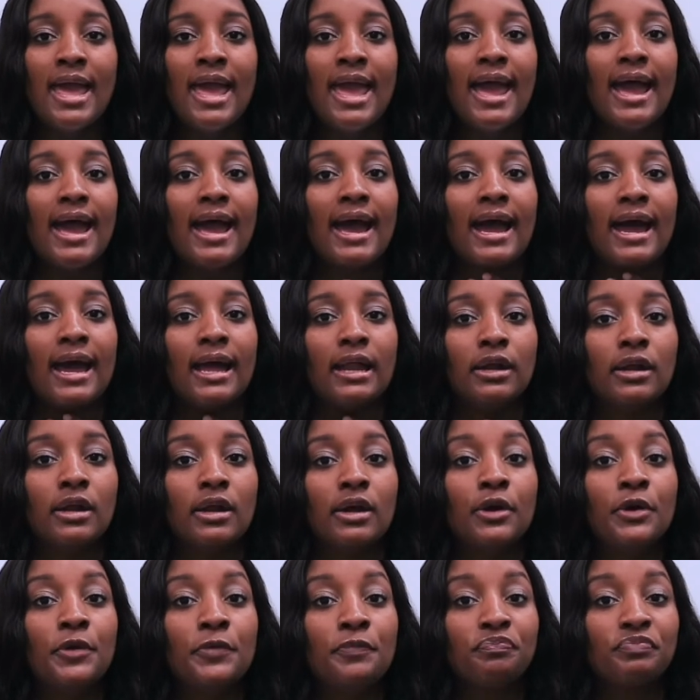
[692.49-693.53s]
And
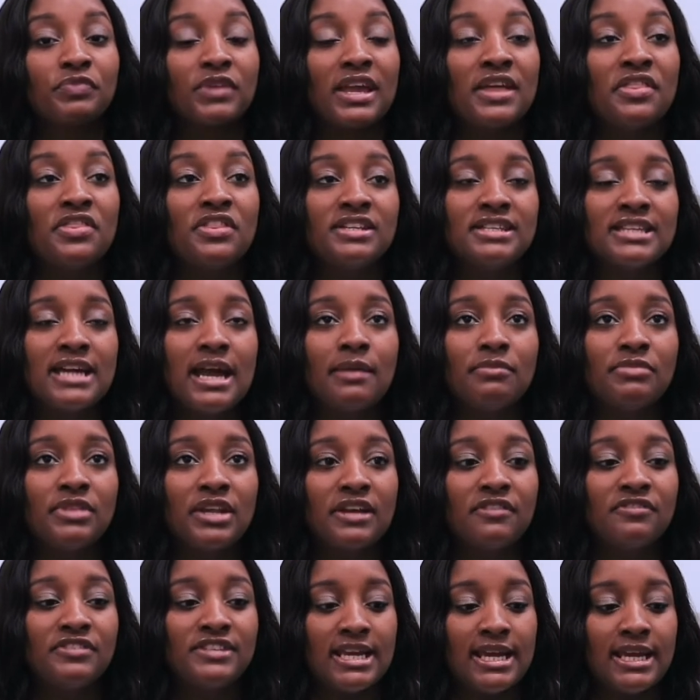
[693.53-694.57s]
in the time that
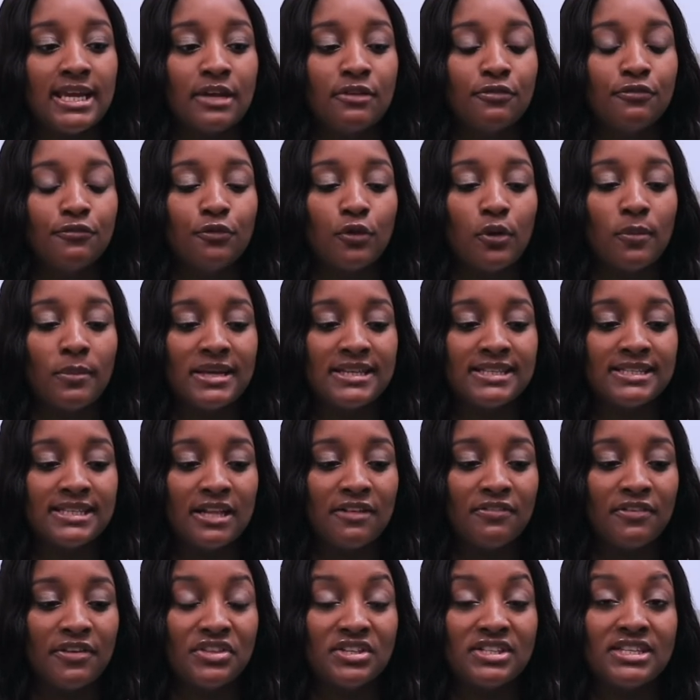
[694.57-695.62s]
I've taken for
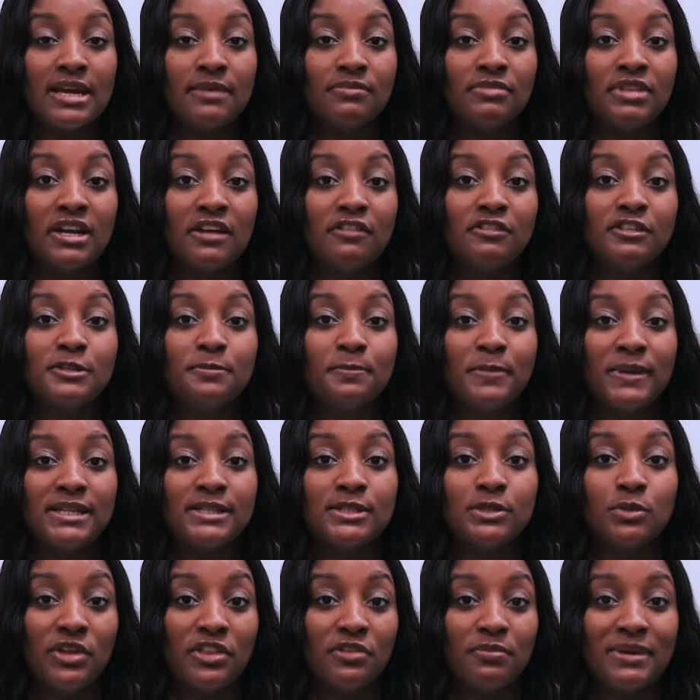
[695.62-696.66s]
myself and the time that I've
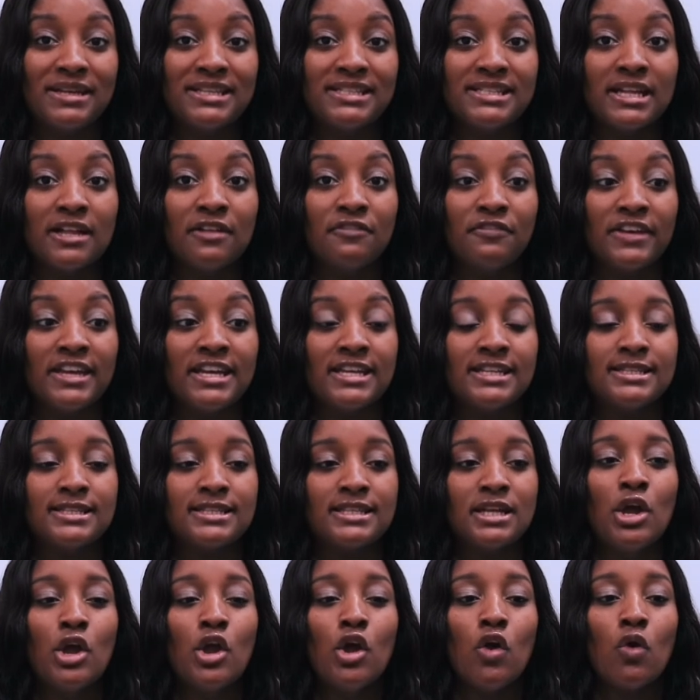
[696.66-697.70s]
spent with myself is
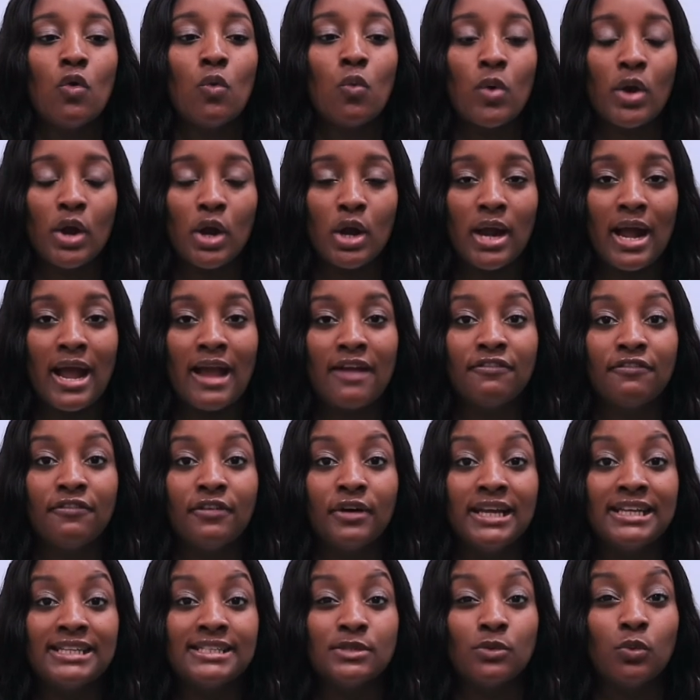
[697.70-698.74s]
where
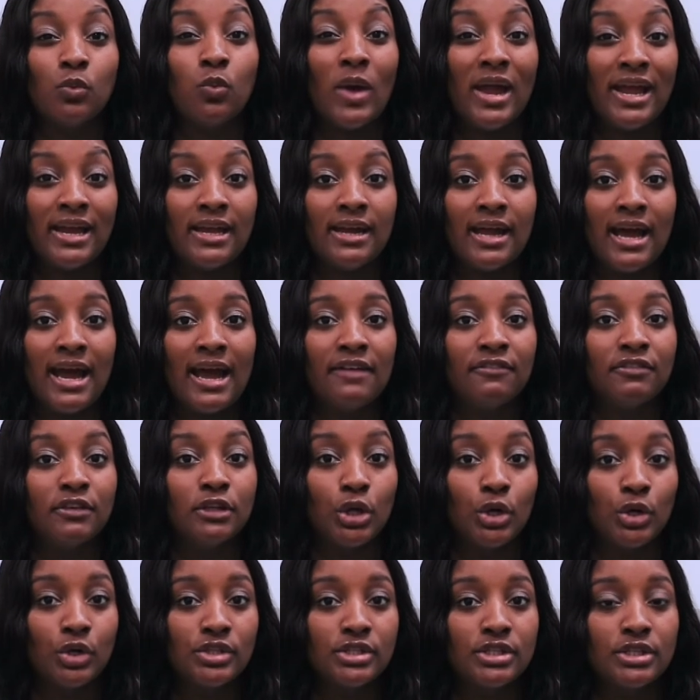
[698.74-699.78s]
I've is when I've
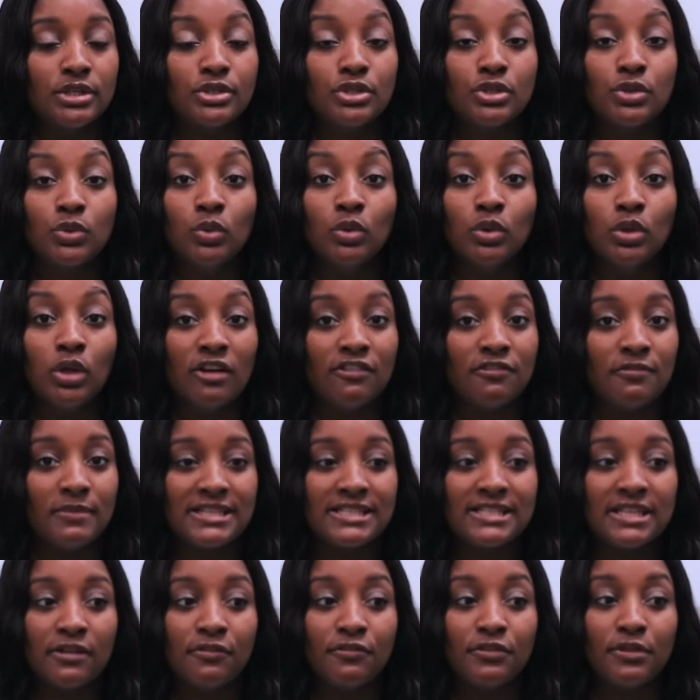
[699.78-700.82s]
learned to love
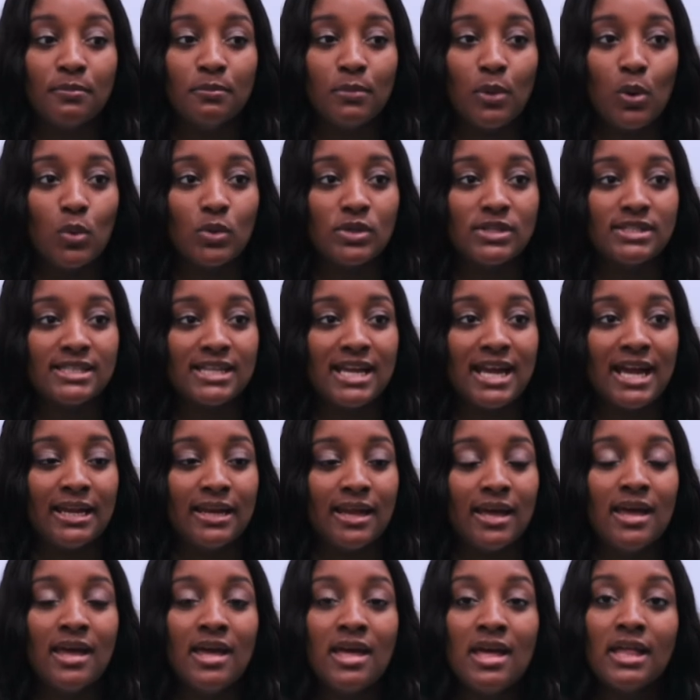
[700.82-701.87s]
myself the most,
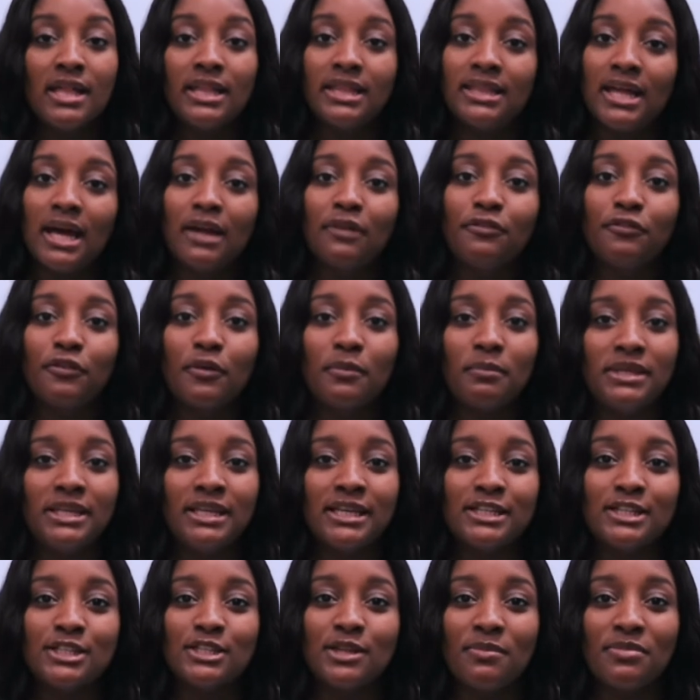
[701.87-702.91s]
and that for
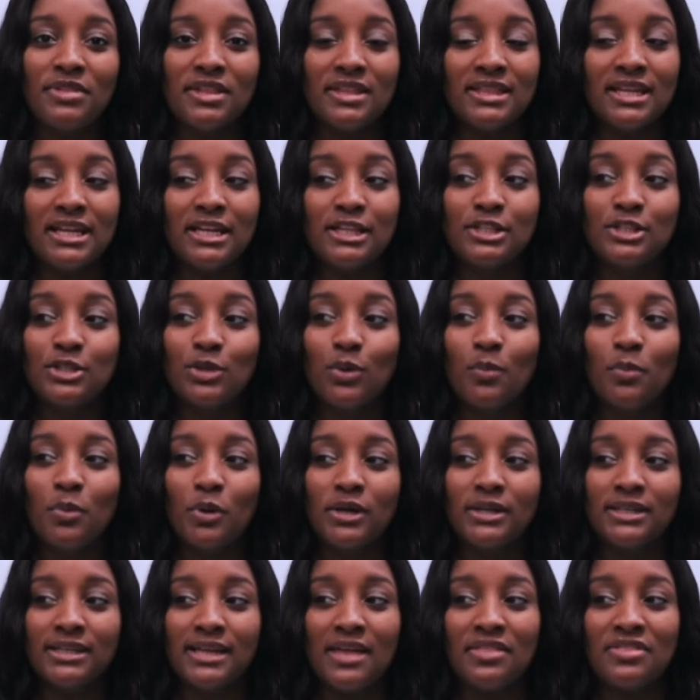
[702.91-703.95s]
me is something that is so
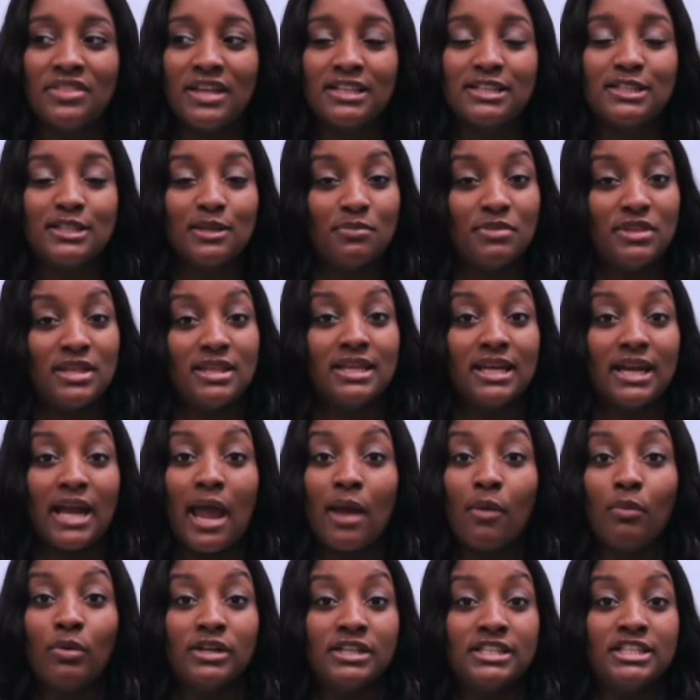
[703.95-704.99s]
important, and that's something that
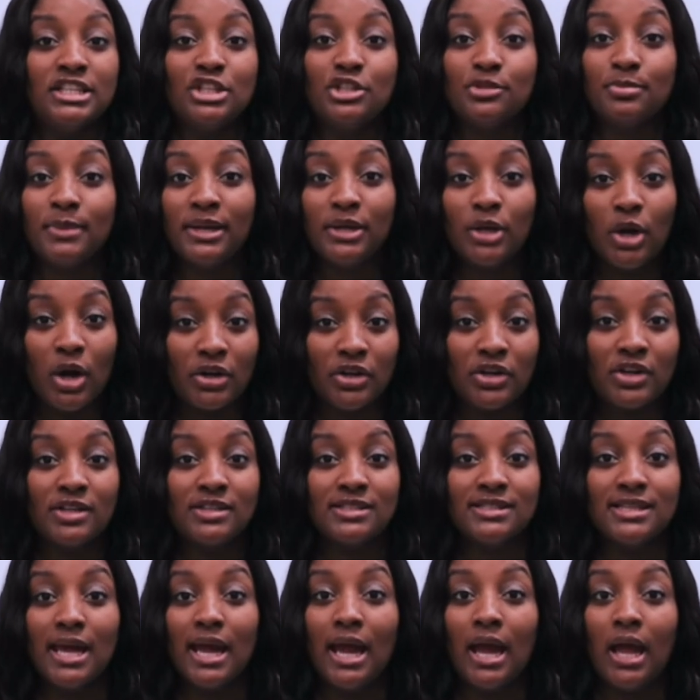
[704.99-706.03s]
I want to teach my
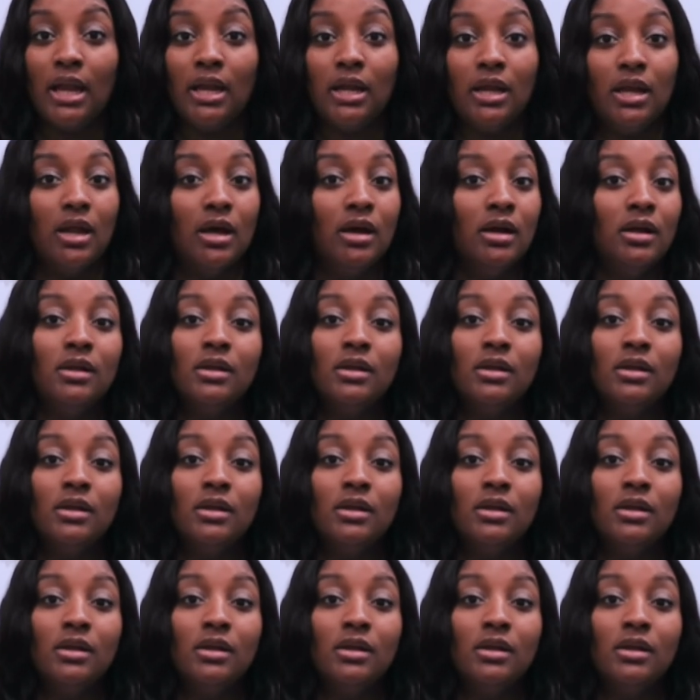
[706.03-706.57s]
daughters and